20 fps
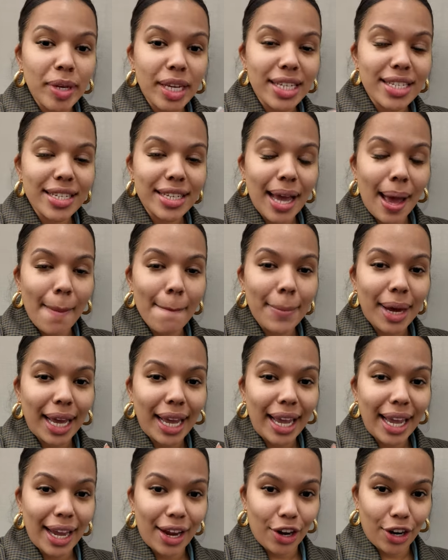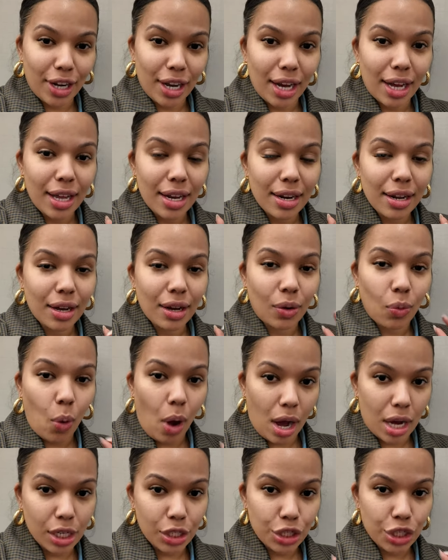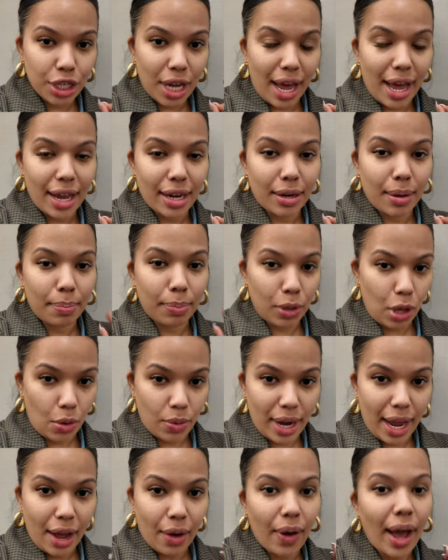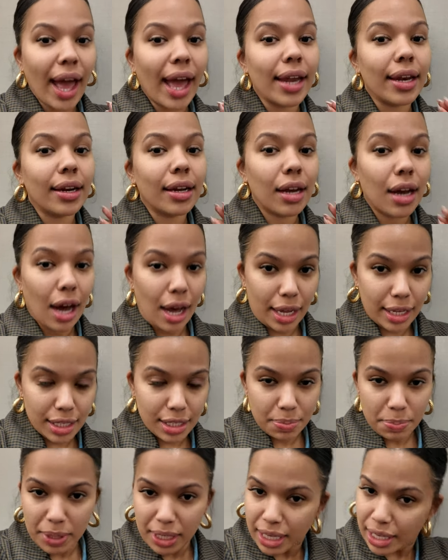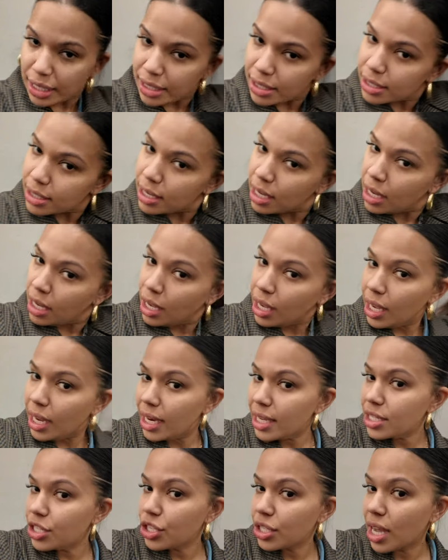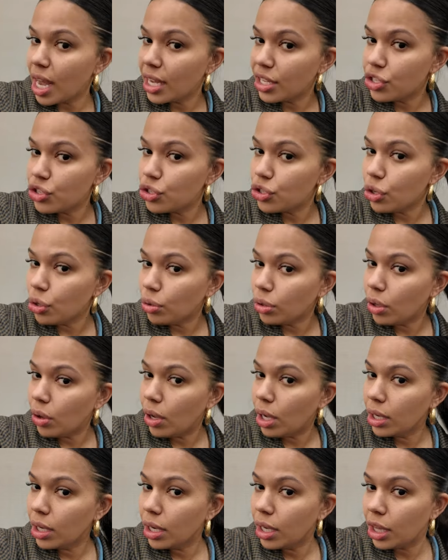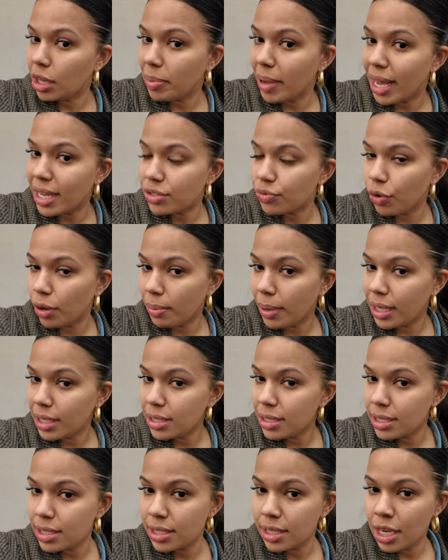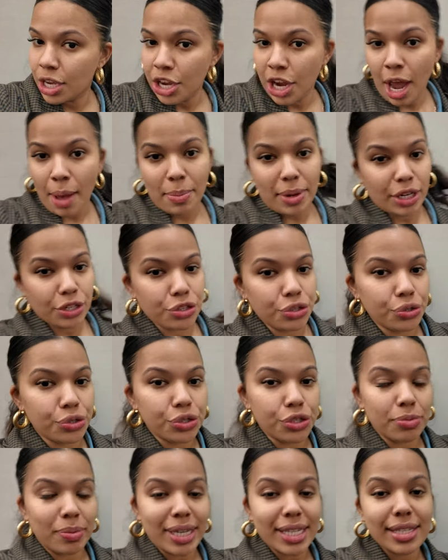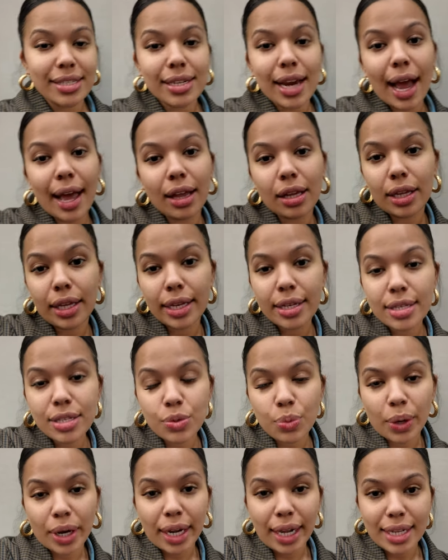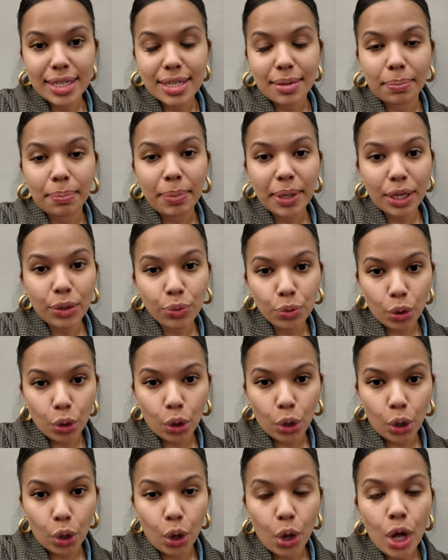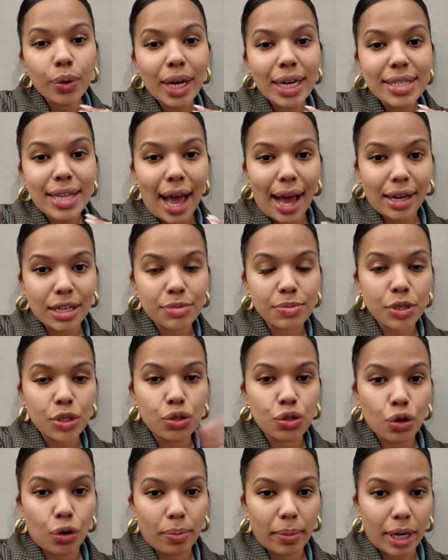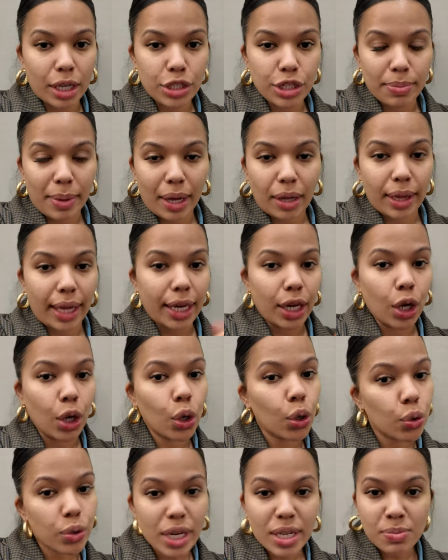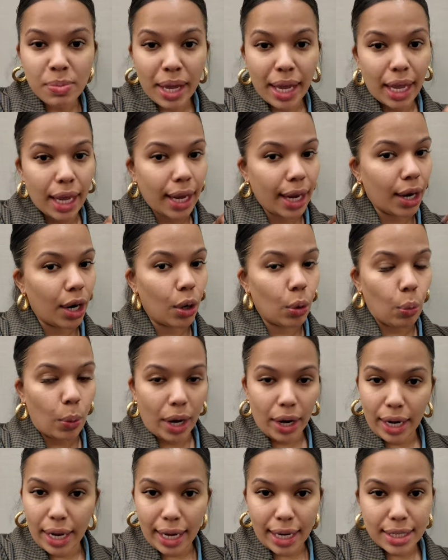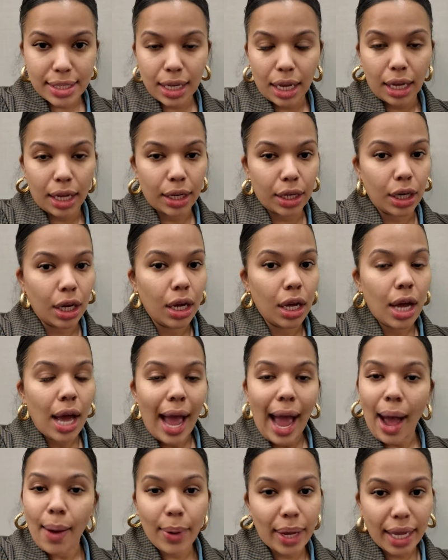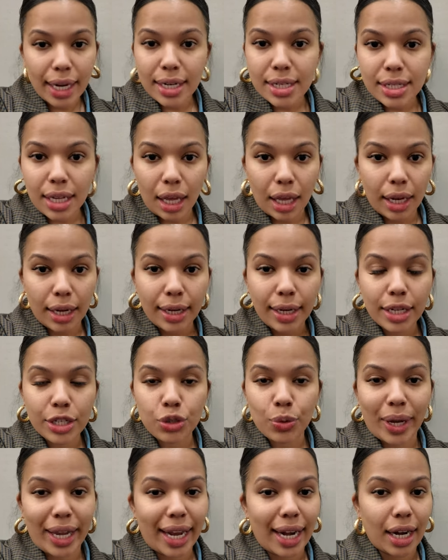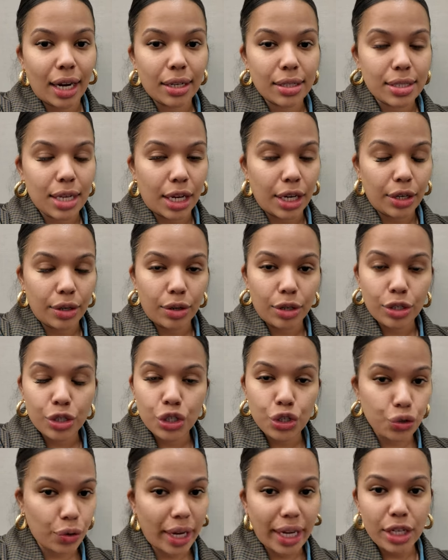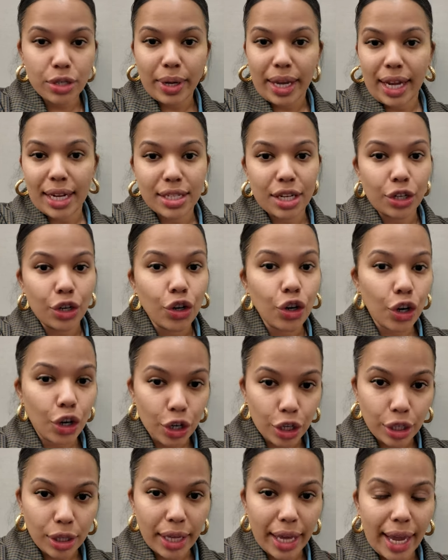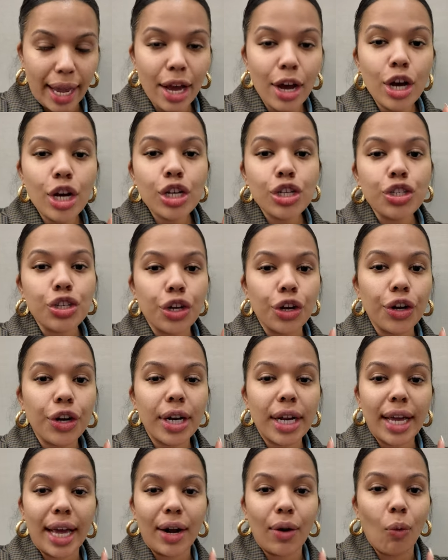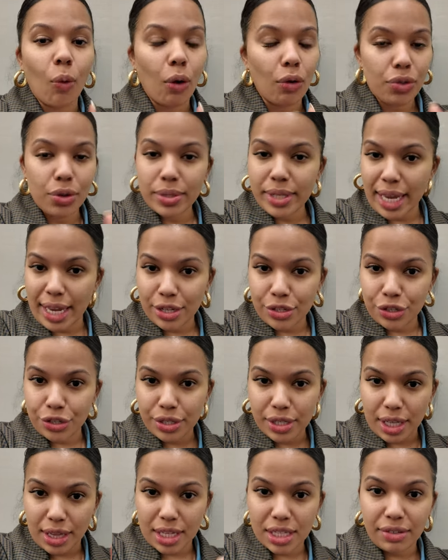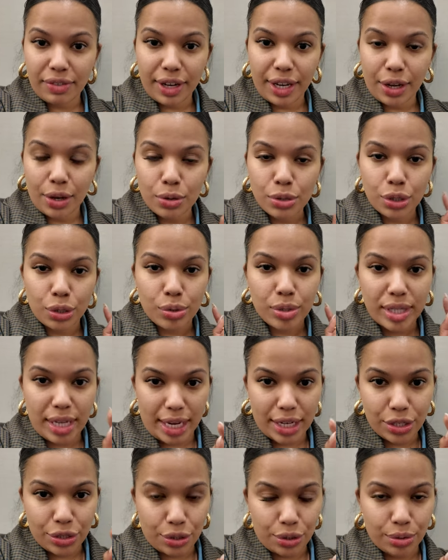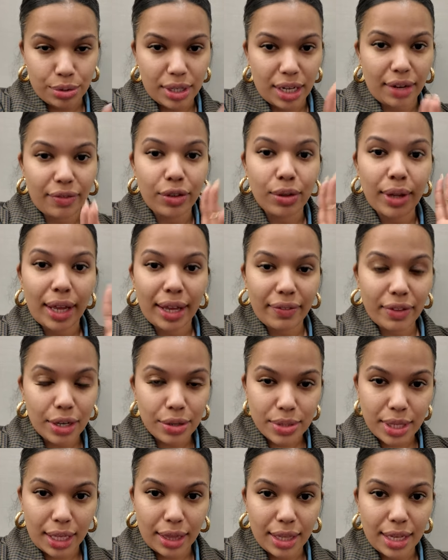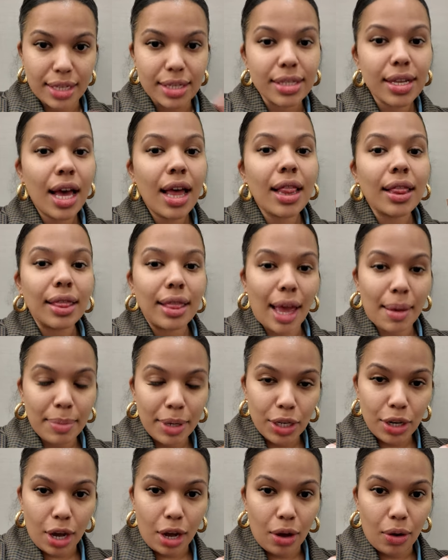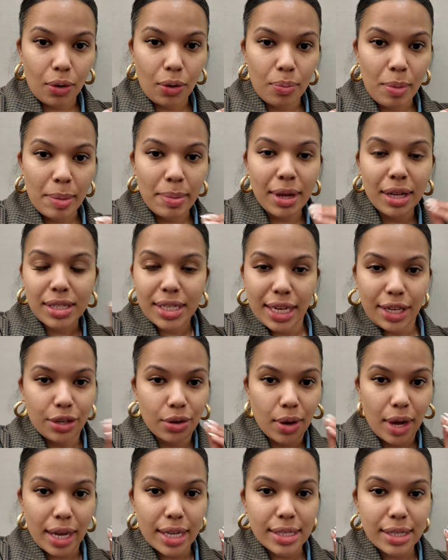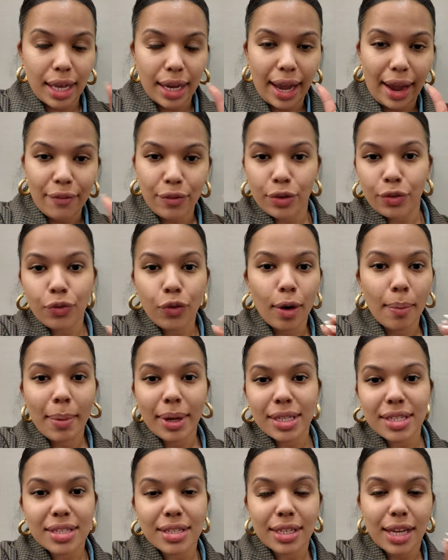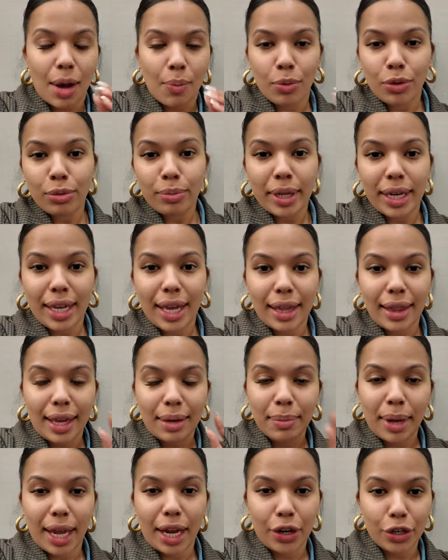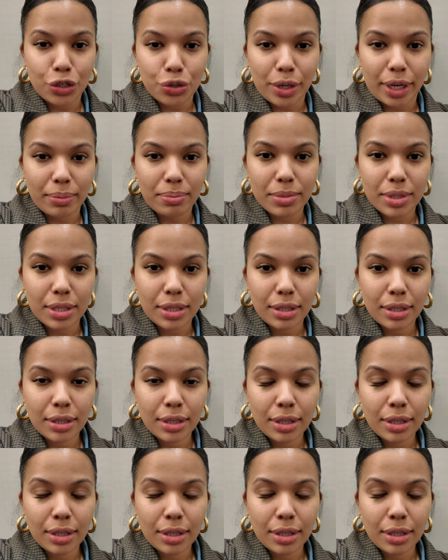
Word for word: me to get my hair cut, washed and blown out and cut, because it has just gotten so long in the past four months. I'm gonna introduce you to my stylist. We're gonna get some B-roll. You guys asked me so much about like who does my hair, where I get it done, how I get it done, do I get it done straight, do I get it done curly? So you're gonna get all those answers in this video, so stay tuned. And if you like videos like this, let me know. Maybe I'll take you guys like every four months to come with me to get like my hair trimmed.